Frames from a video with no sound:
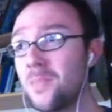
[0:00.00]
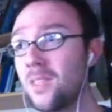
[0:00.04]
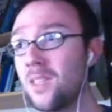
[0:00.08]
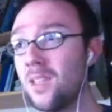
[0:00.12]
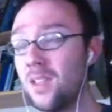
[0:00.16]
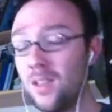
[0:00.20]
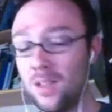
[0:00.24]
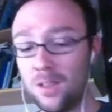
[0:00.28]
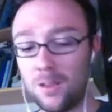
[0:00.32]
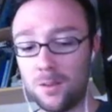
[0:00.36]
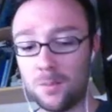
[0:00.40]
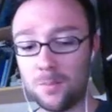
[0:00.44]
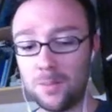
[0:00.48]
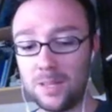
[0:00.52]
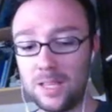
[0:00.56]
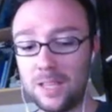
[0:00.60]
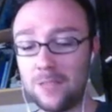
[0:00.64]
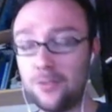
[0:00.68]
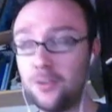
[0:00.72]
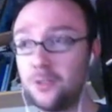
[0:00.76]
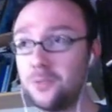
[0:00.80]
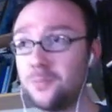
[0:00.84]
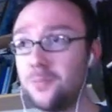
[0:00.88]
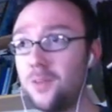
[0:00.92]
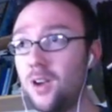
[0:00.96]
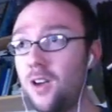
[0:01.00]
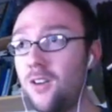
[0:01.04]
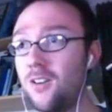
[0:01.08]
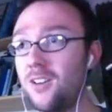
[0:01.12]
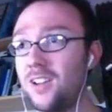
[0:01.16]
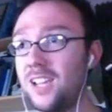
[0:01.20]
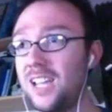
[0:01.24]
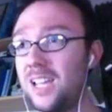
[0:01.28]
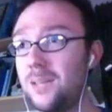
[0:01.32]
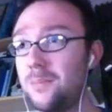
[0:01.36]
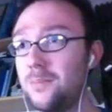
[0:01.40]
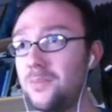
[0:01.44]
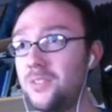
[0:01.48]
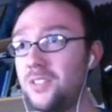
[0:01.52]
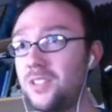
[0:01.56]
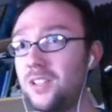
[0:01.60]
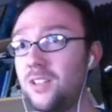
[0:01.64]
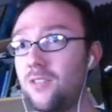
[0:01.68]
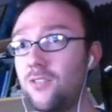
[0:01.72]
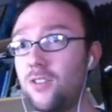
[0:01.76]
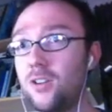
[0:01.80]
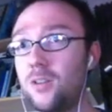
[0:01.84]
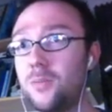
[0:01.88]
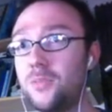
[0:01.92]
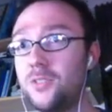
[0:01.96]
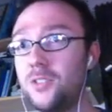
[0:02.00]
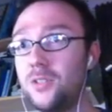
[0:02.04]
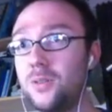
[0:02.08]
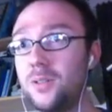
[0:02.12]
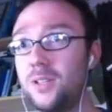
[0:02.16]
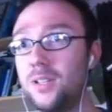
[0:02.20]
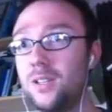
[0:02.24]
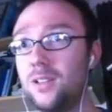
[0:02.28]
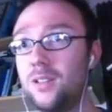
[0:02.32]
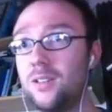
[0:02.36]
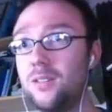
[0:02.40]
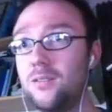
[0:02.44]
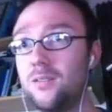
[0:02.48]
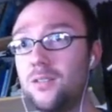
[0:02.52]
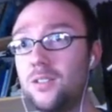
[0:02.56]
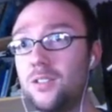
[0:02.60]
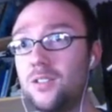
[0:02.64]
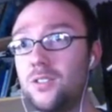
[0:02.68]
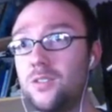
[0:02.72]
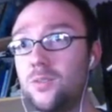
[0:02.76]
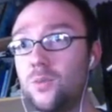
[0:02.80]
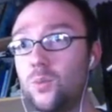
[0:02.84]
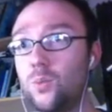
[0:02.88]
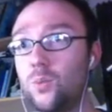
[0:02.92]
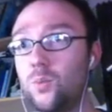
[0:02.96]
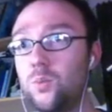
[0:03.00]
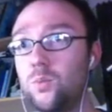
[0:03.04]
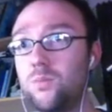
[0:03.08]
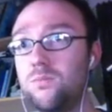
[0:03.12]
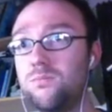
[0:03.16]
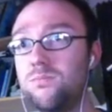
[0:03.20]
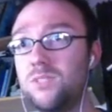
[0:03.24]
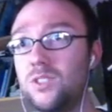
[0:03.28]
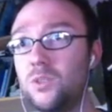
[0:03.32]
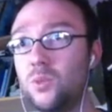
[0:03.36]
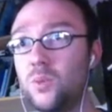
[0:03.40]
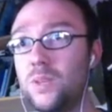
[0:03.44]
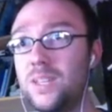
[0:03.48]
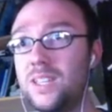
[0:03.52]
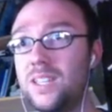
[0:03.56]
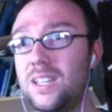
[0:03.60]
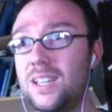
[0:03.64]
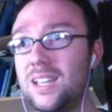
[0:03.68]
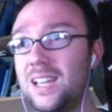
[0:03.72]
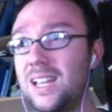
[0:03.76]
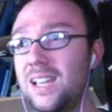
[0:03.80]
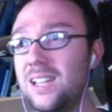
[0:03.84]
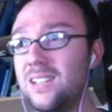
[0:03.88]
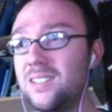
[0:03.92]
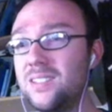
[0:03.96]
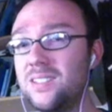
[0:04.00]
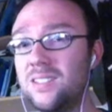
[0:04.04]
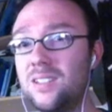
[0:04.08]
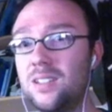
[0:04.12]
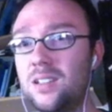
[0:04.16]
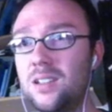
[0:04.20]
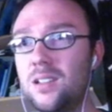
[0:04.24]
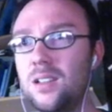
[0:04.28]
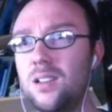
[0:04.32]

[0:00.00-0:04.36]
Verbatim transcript: playing through some horror games in the run up to it and just this week I guess.